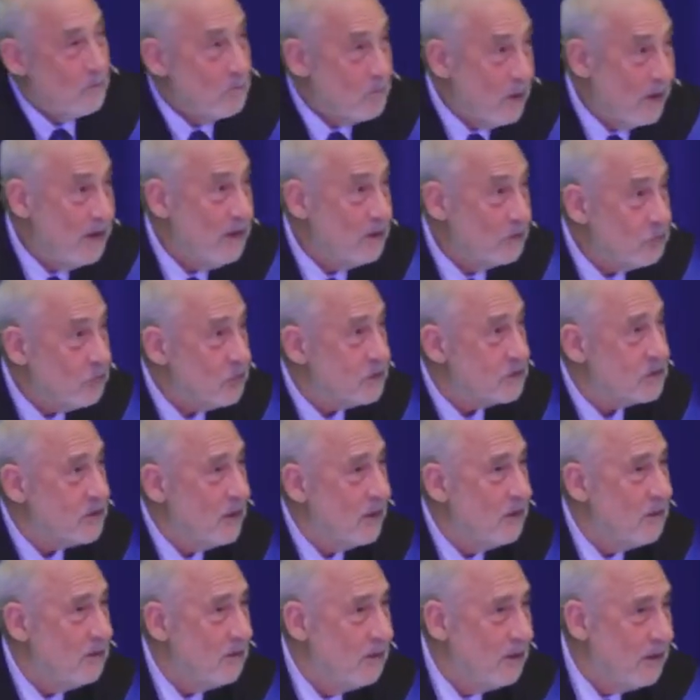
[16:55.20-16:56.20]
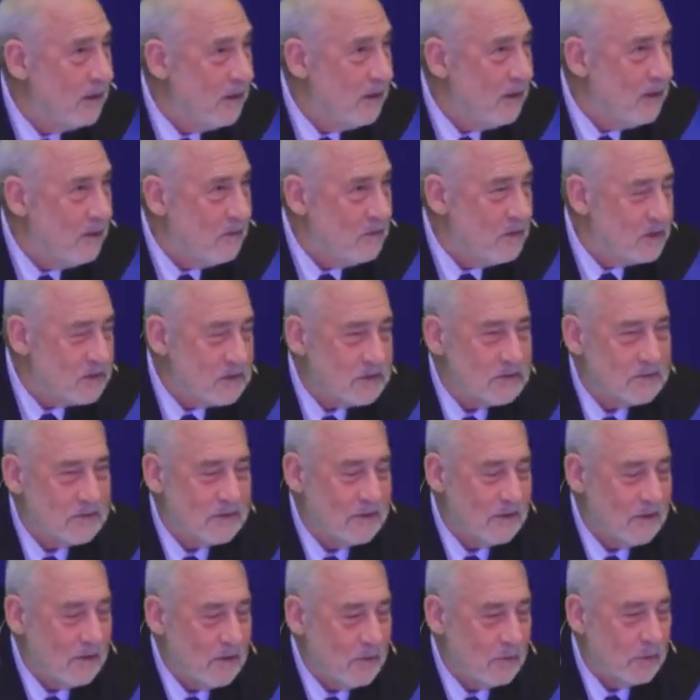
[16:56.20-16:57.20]
But interestingly, and
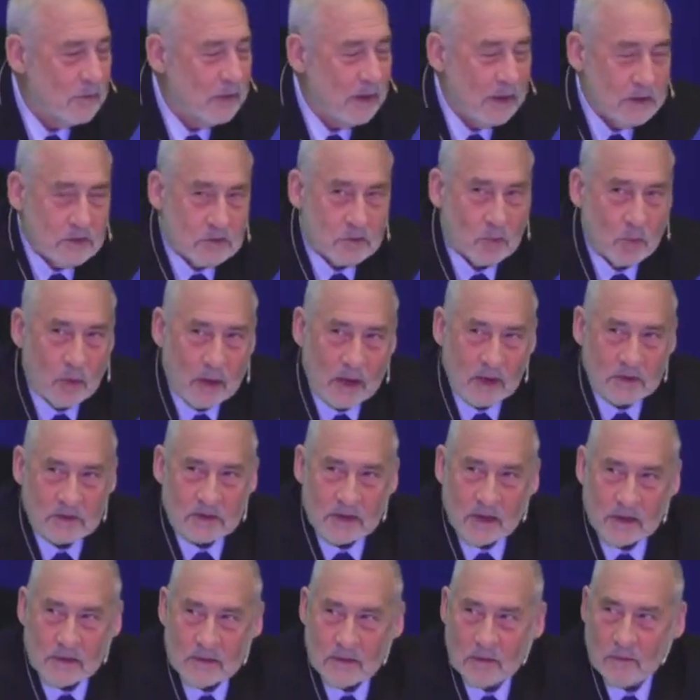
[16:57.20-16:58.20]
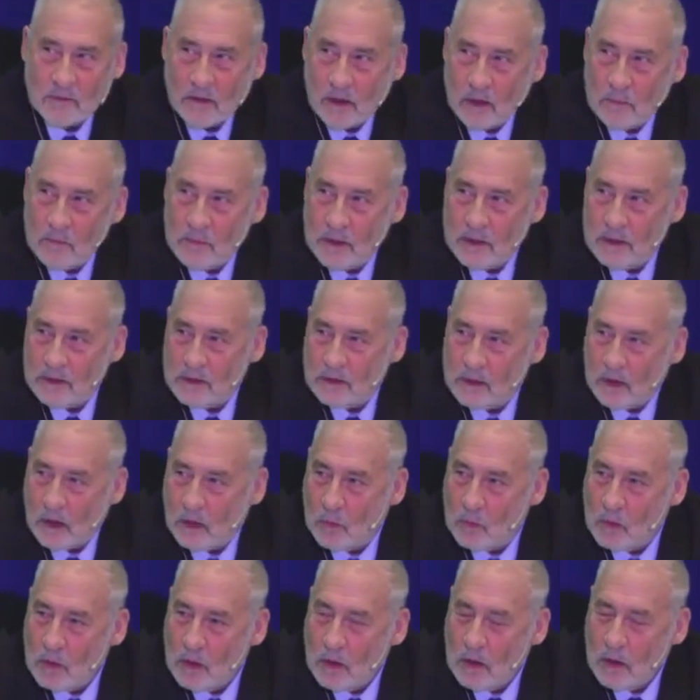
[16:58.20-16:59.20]
this uh, relates to what I said a, a minute
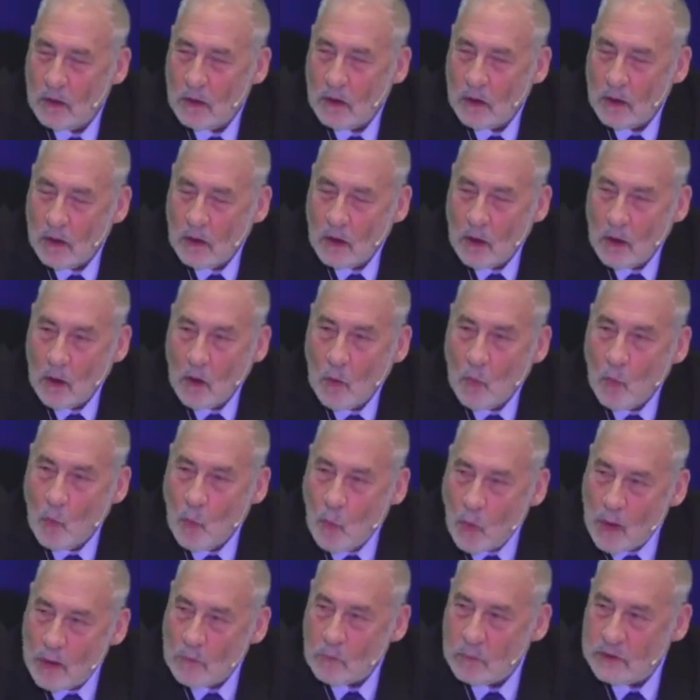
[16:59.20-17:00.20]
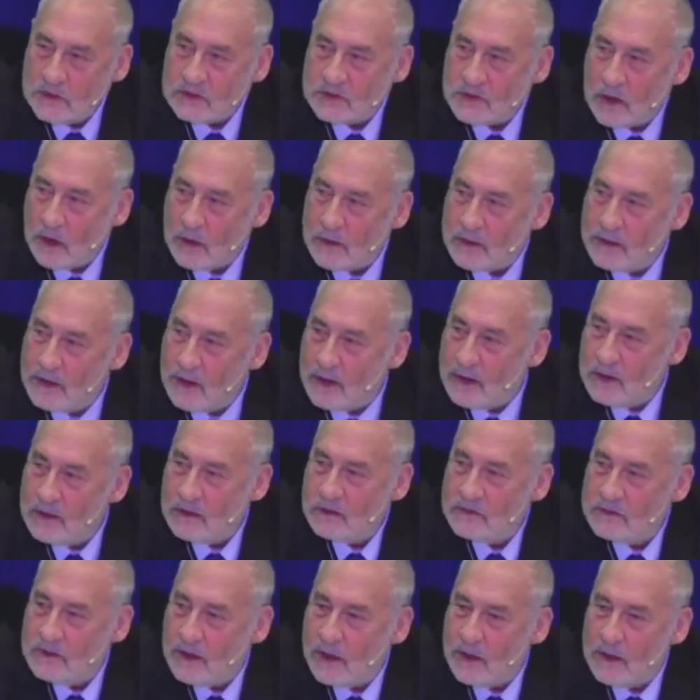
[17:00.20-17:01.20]
ago, when we started
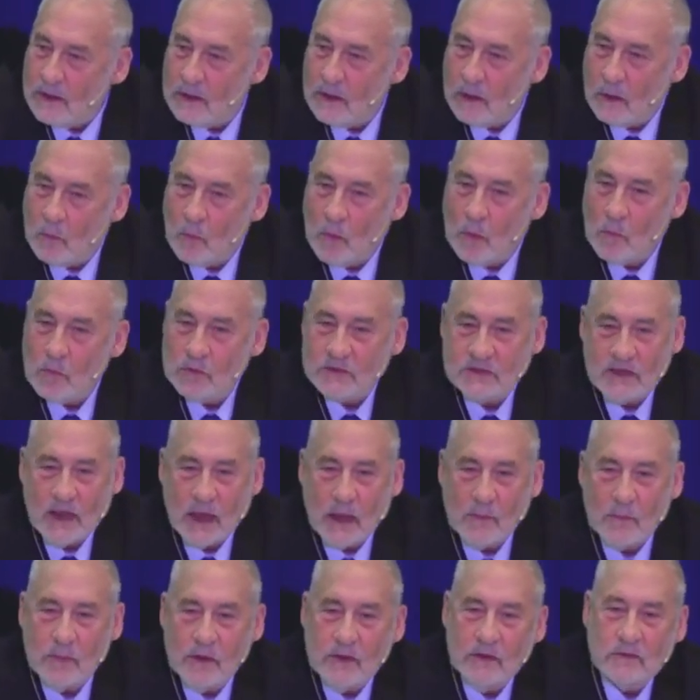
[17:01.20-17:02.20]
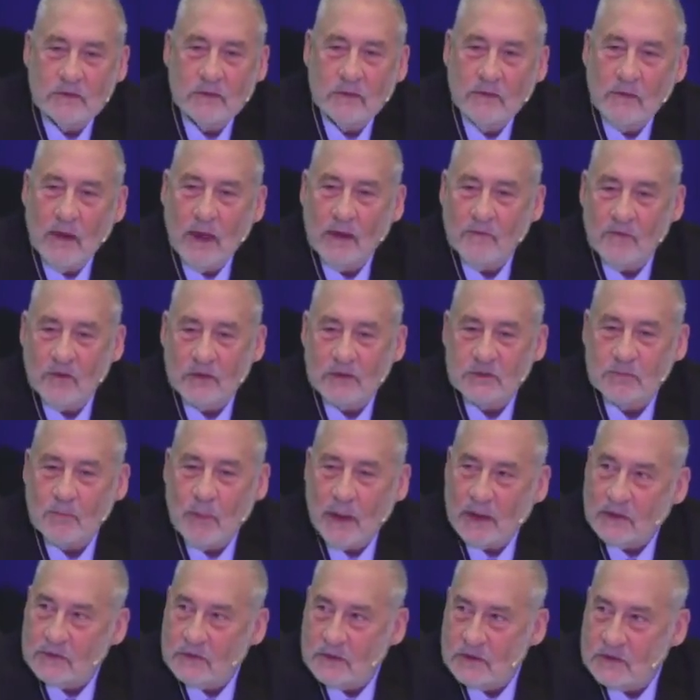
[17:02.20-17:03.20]
getting data on what was happening to life
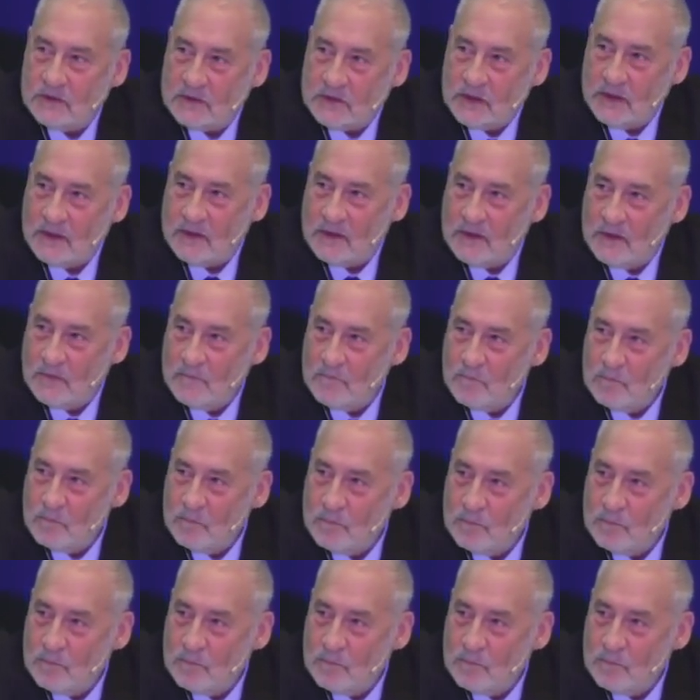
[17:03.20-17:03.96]
expectancy,